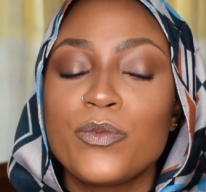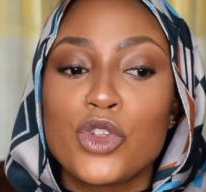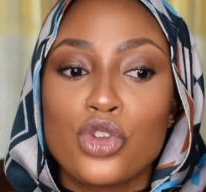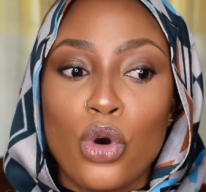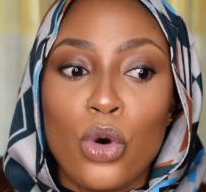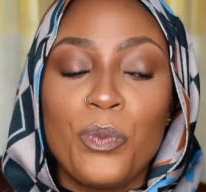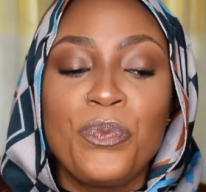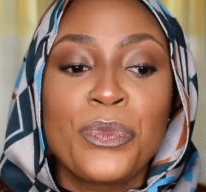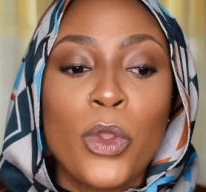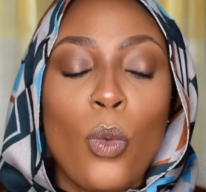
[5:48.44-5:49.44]
So
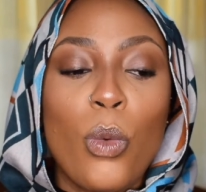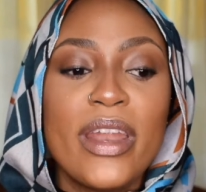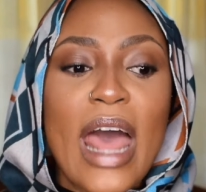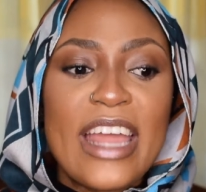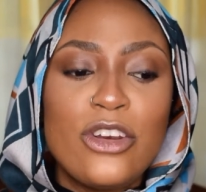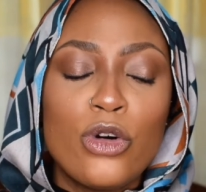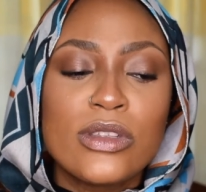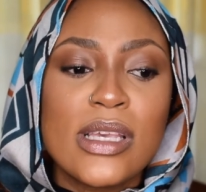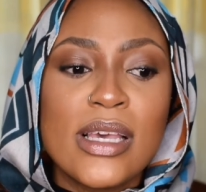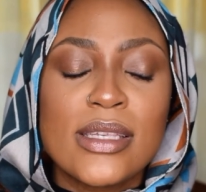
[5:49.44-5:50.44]
what I
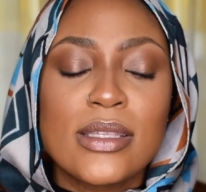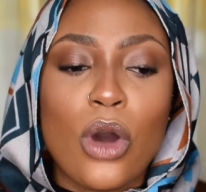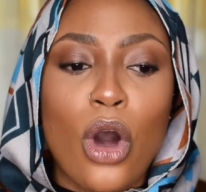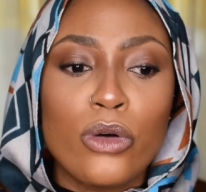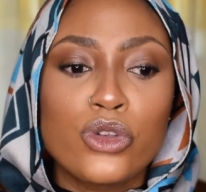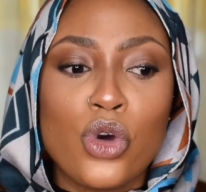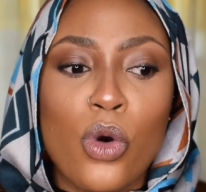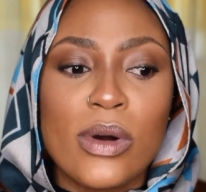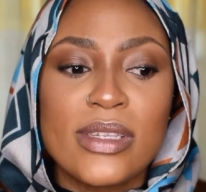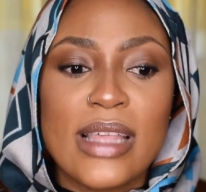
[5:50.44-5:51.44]
noticed
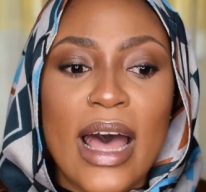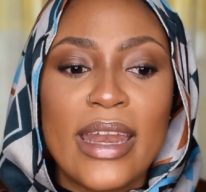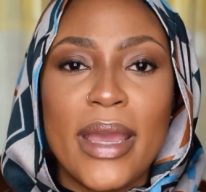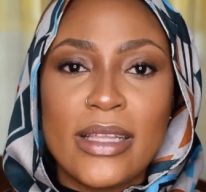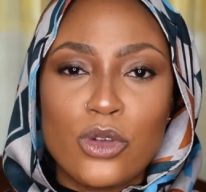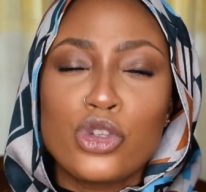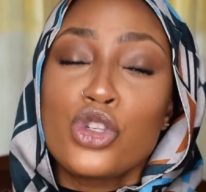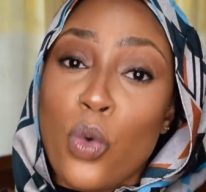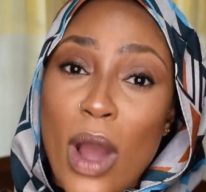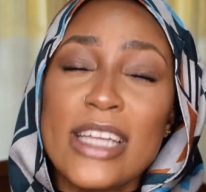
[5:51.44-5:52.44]
also was that it
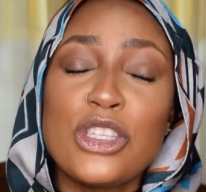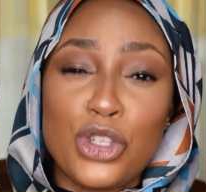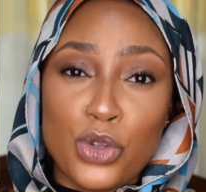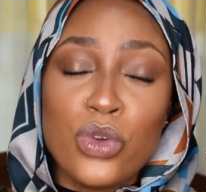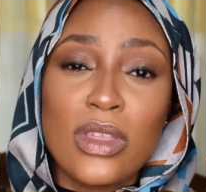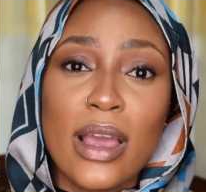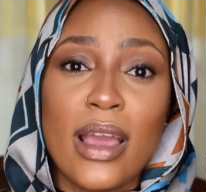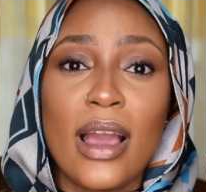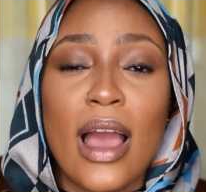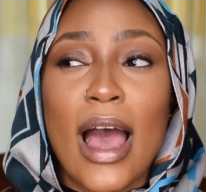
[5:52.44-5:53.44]
was quite
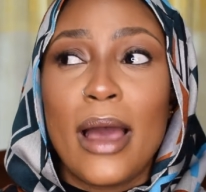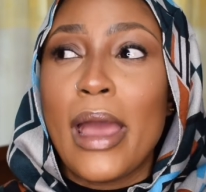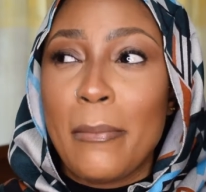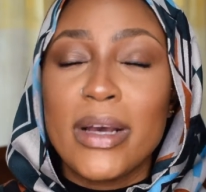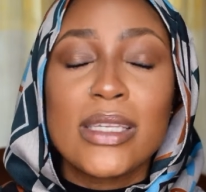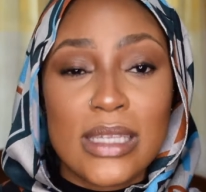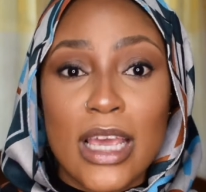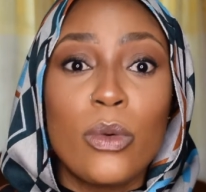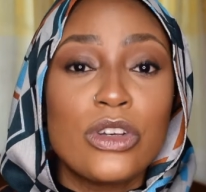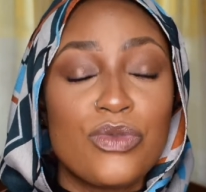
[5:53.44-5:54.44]
soothing. I must
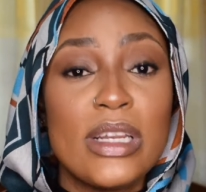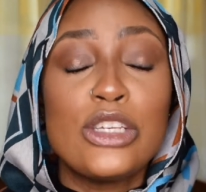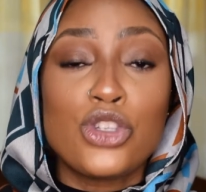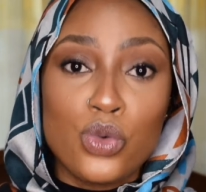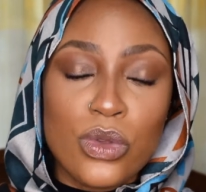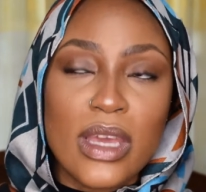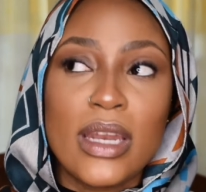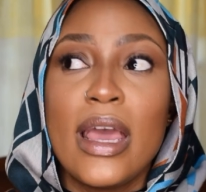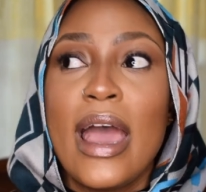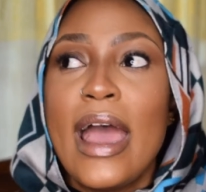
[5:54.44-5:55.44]
say it was really
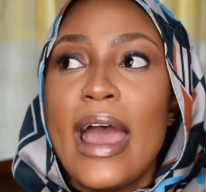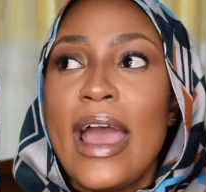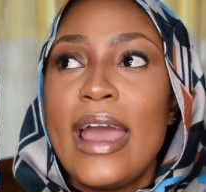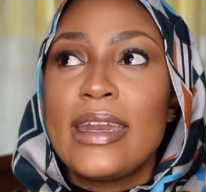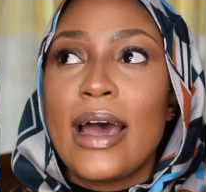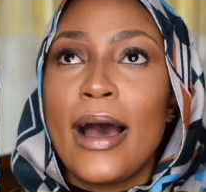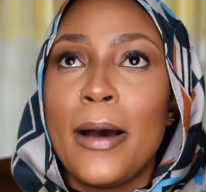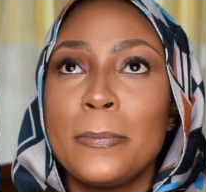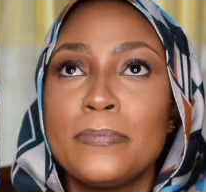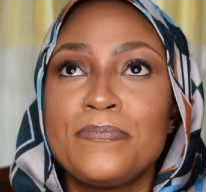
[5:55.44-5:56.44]
soothing, and
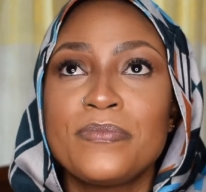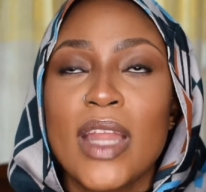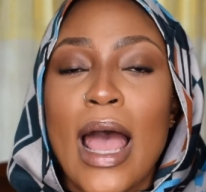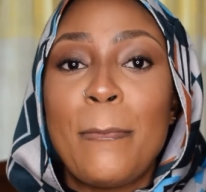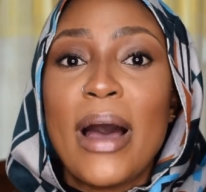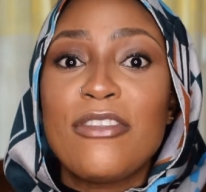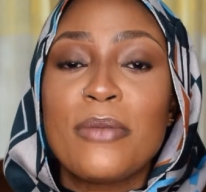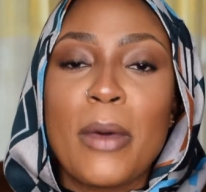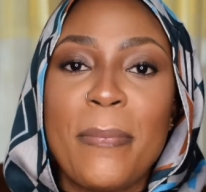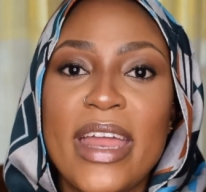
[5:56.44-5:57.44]
apart
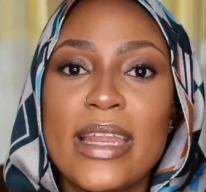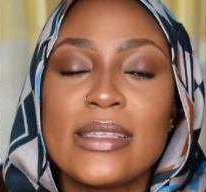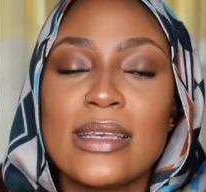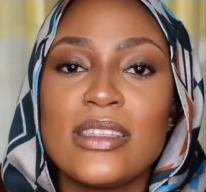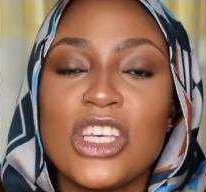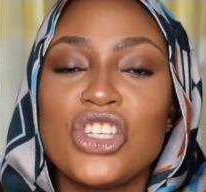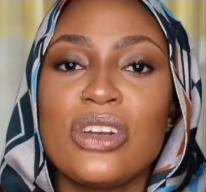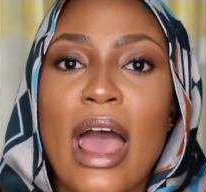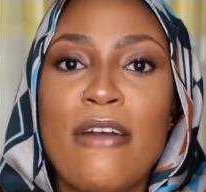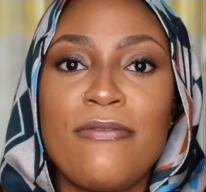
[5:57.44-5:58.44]
from the burning
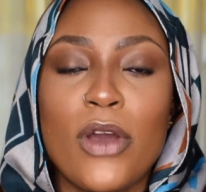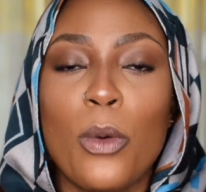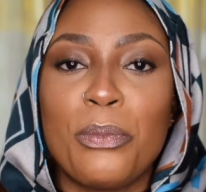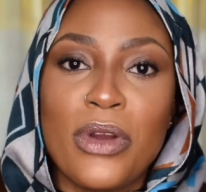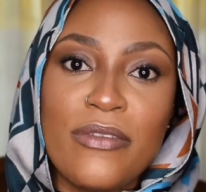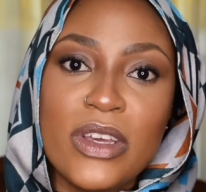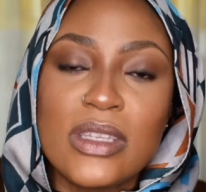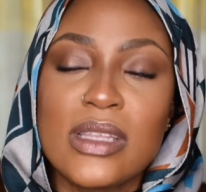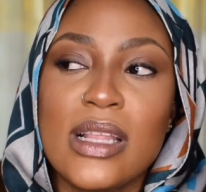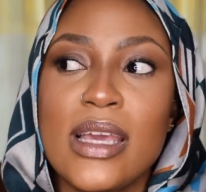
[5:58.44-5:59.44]
sensation I felt
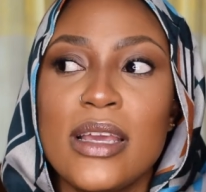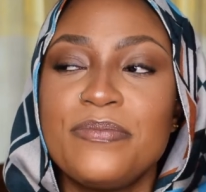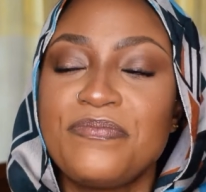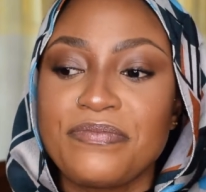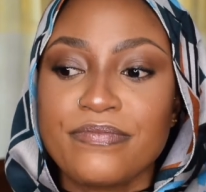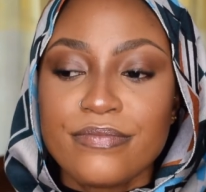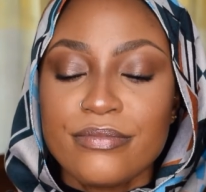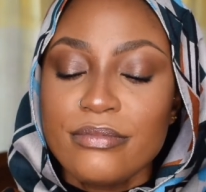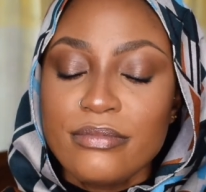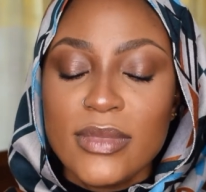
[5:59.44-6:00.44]
previously,
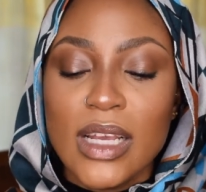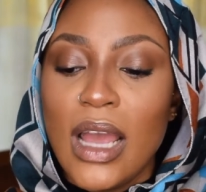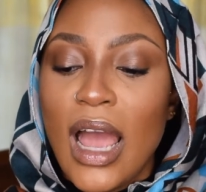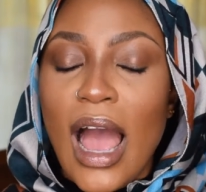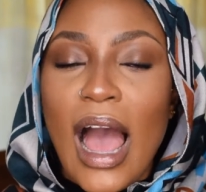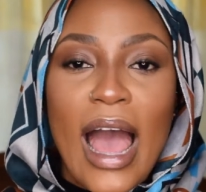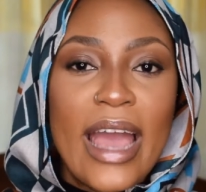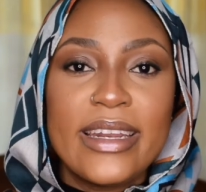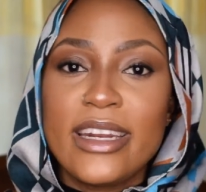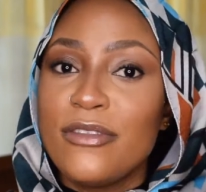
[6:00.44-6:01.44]

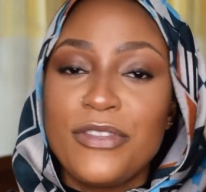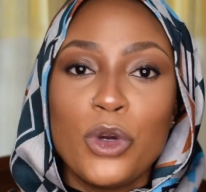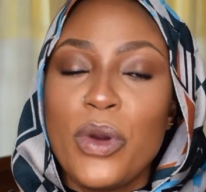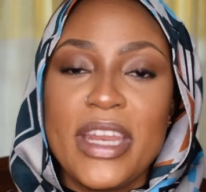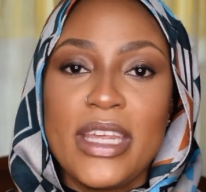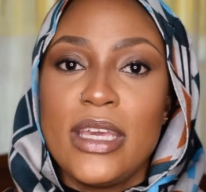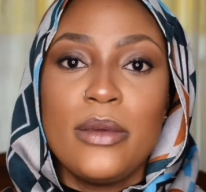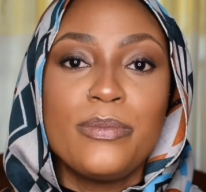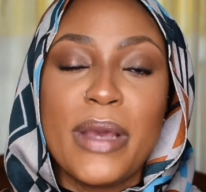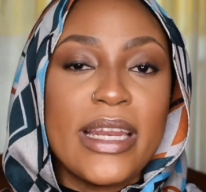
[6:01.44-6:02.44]
I didn't feel
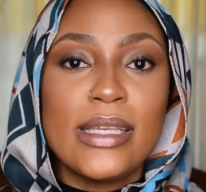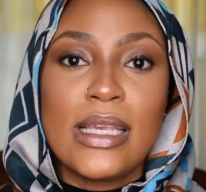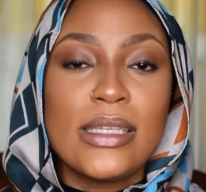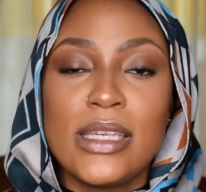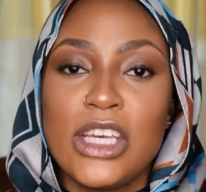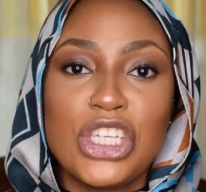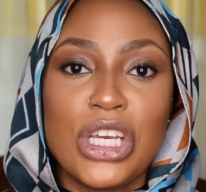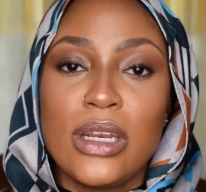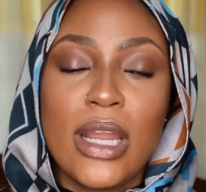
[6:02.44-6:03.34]
any burning sensation